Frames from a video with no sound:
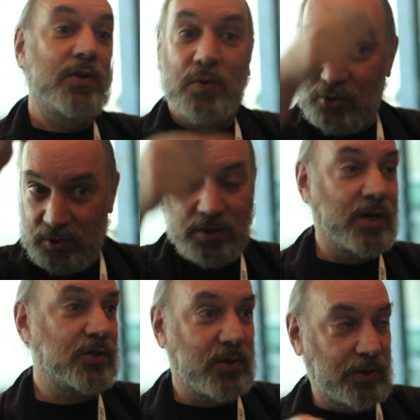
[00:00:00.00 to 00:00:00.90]
You can turn it
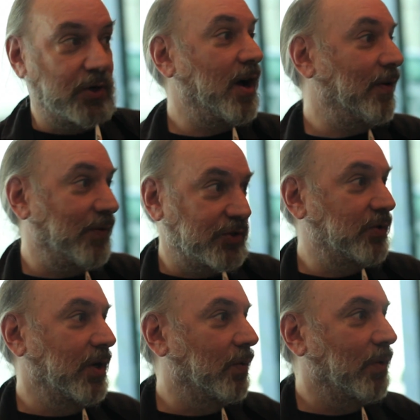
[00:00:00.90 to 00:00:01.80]
on, turn it off. It's,
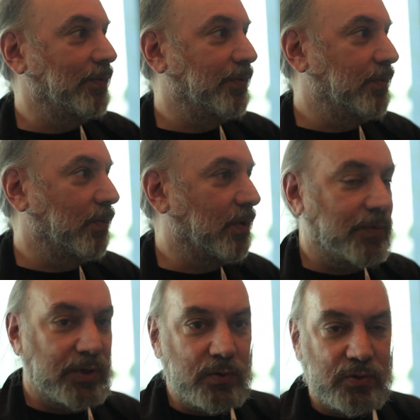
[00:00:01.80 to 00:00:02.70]
one of
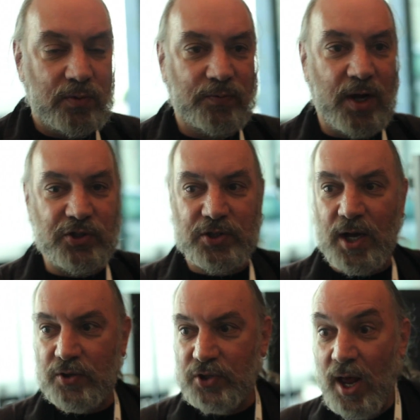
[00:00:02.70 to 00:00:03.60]
the user-defined
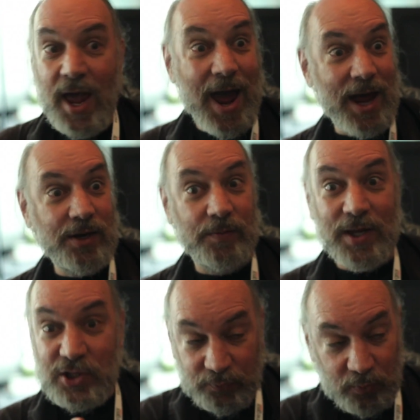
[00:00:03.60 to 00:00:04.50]
styles. And
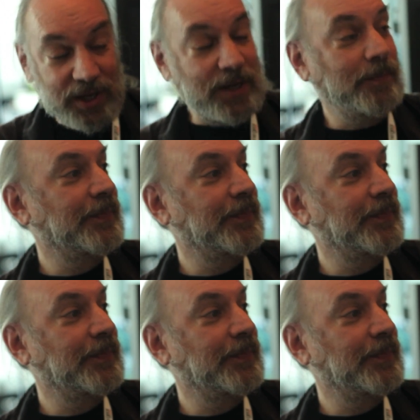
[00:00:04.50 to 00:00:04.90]
it's free.